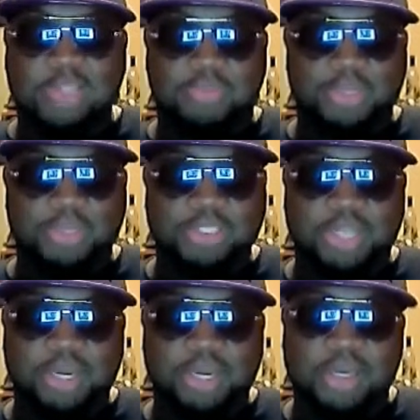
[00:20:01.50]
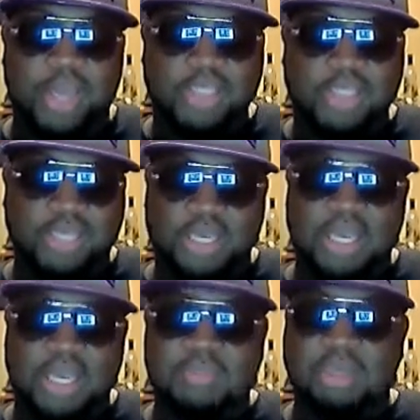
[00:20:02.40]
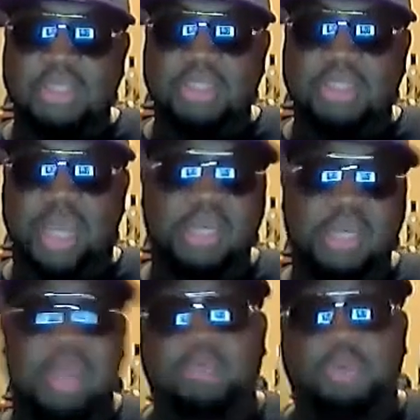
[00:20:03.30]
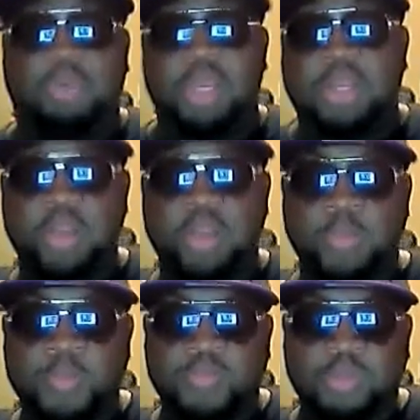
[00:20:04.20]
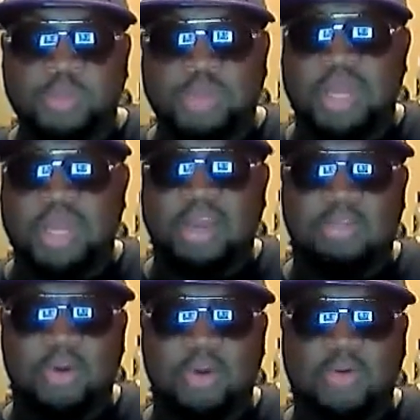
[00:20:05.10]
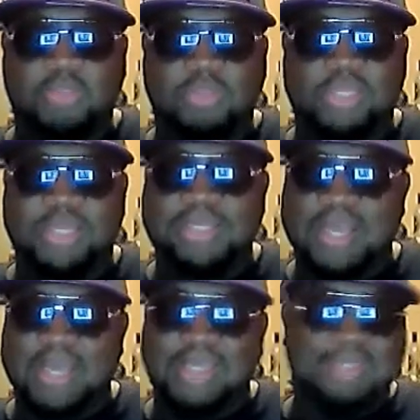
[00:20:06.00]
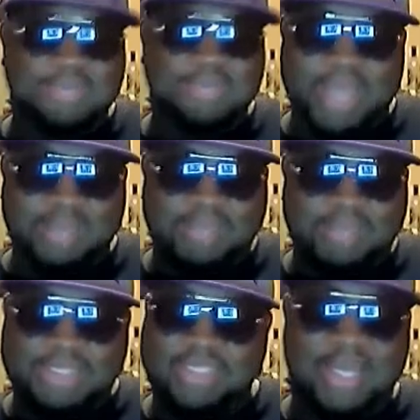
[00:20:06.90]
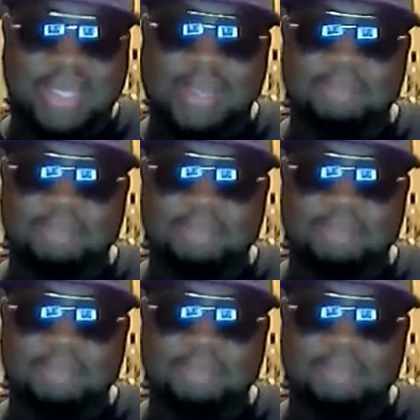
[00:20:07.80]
appreciated it as a kid because I didn't have to read. But now that I'm old, I'm just like, yeah, sometimes it's just like,